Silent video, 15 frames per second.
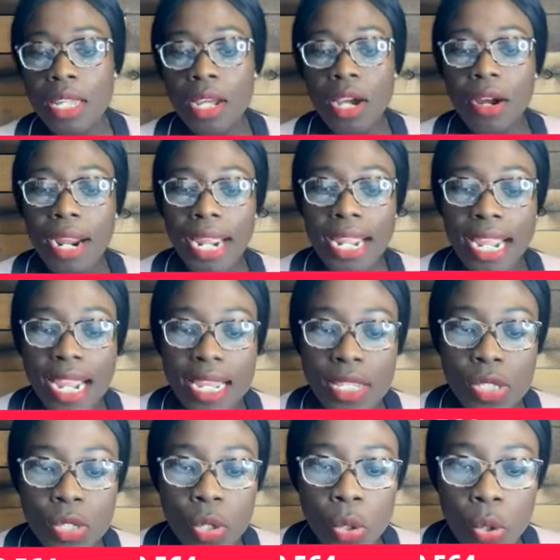All right, guys.
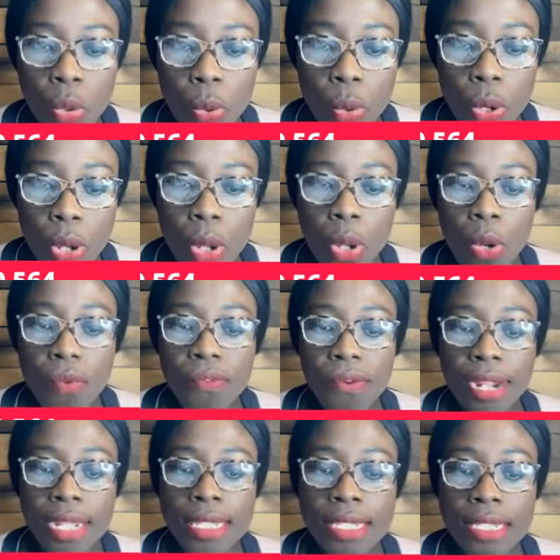So,
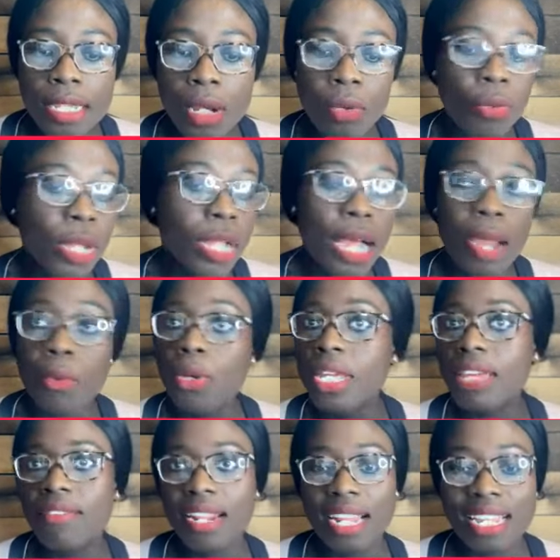I won't
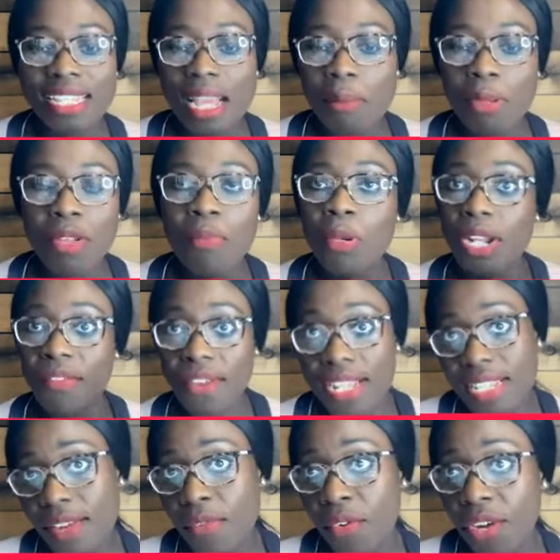give an example of bona
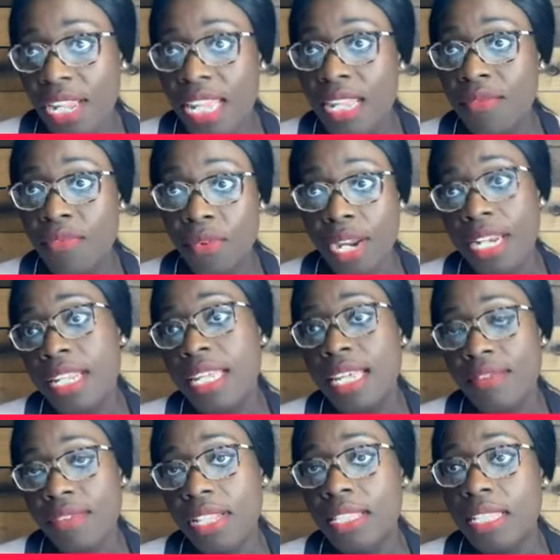fides. I've already
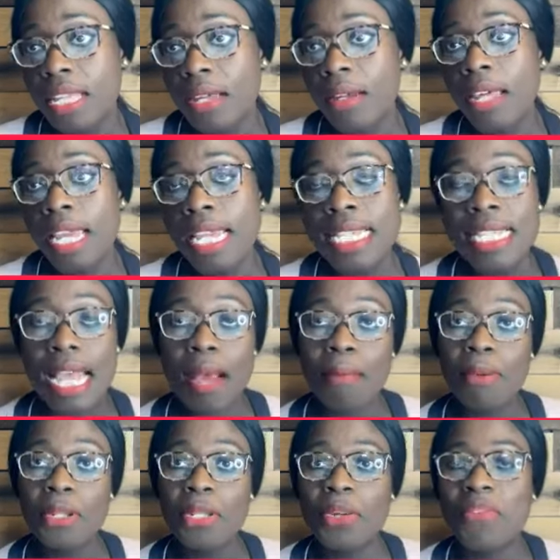given the
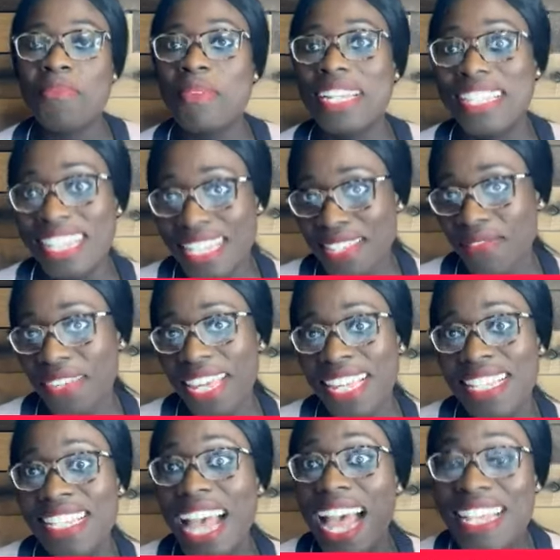example of birth
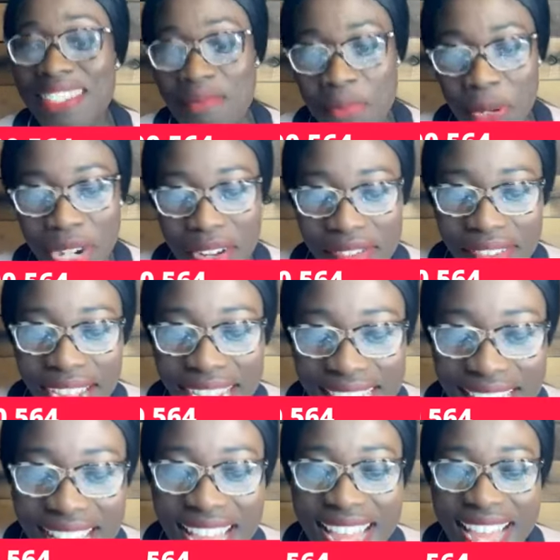certificates as a bona fide.